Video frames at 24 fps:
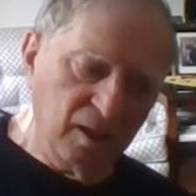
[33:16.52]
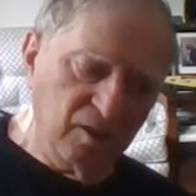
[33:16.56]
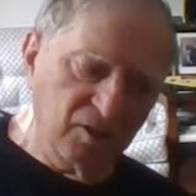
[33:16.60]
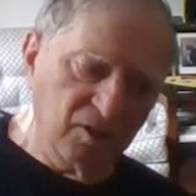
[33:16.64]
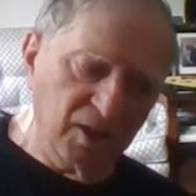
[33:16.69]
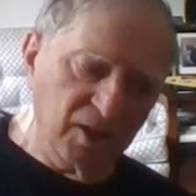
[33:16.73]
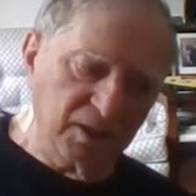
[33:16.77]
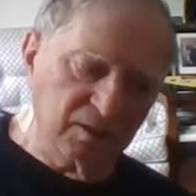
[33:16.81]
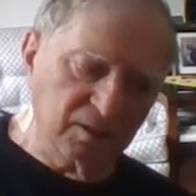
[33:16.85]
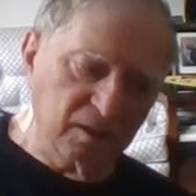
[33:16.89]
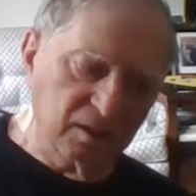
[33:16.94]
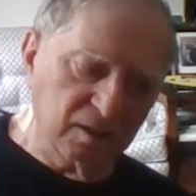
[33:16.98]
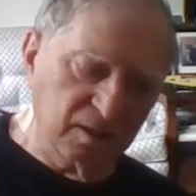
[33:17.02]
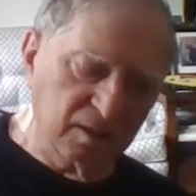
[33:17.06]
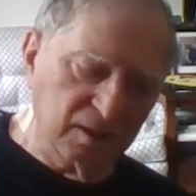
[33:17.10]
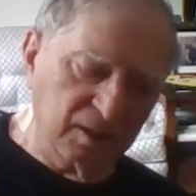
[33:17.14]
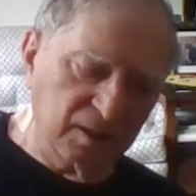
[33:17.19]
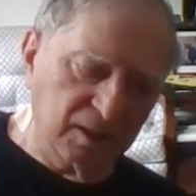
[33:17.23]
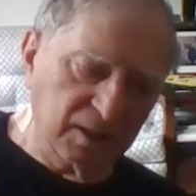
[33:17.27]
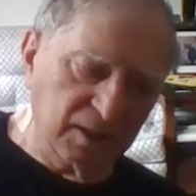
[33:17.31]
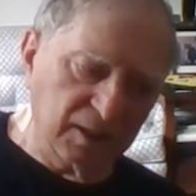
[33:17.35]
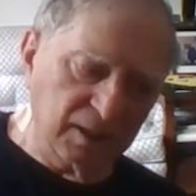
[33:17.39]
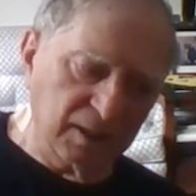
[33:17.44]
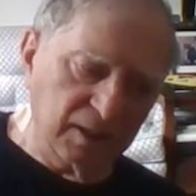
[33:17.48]
that
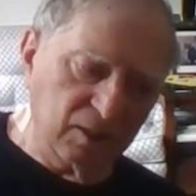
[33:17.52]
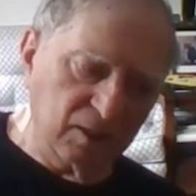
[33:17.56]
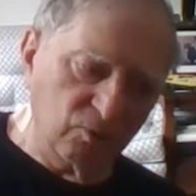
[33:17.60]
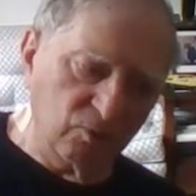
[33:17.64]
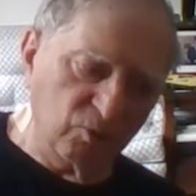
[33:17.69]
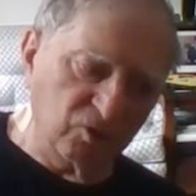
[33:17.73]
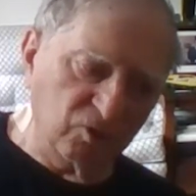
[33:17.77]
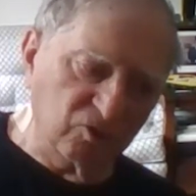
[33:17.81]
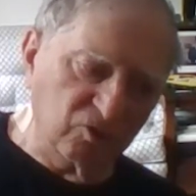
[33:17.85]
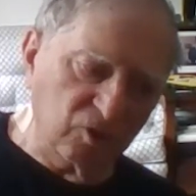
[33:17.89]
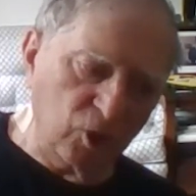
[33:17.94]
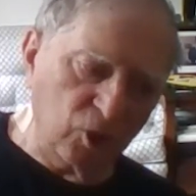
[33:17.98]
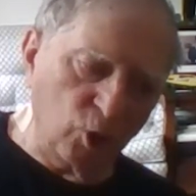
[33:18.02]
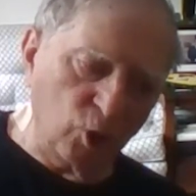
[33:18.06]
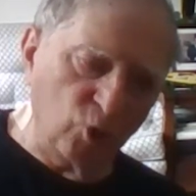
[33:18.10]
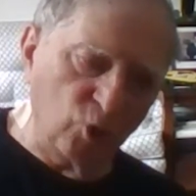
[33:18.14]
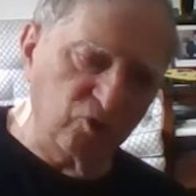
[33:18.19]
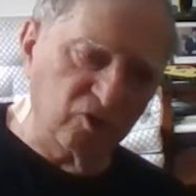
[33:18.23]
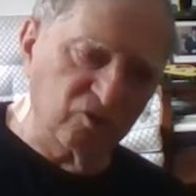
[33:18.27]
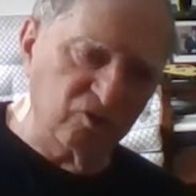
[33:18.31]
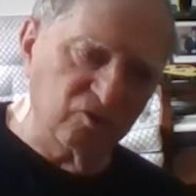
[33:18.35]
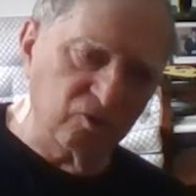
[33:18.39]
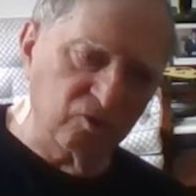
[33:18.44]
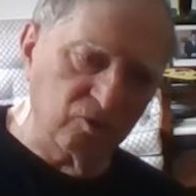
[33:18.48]
was
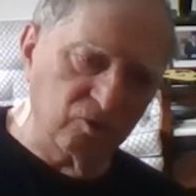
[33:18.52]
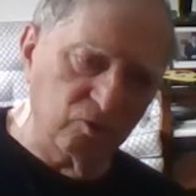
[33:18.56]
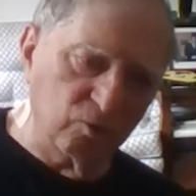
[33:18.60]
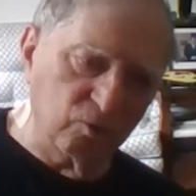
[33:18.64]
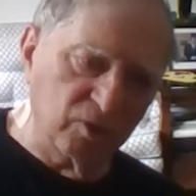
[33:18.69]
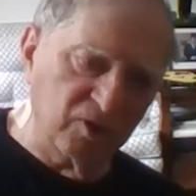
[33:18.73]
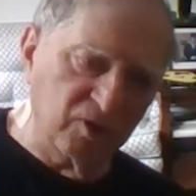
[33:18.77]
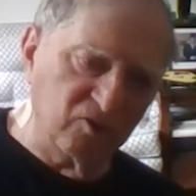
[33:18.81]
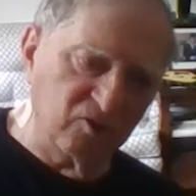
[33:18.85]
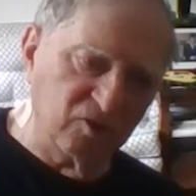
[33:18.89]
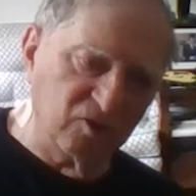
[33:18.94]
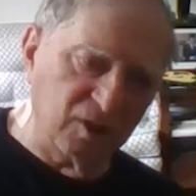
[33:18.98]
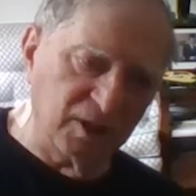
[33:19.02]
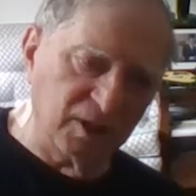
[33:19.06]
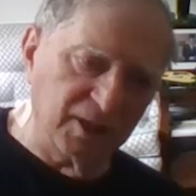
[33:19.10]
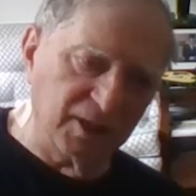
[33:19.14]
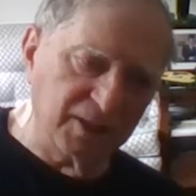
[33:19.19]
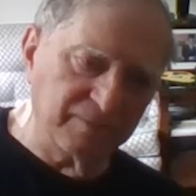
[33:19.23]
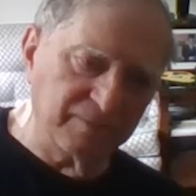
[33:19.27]
closest to the original.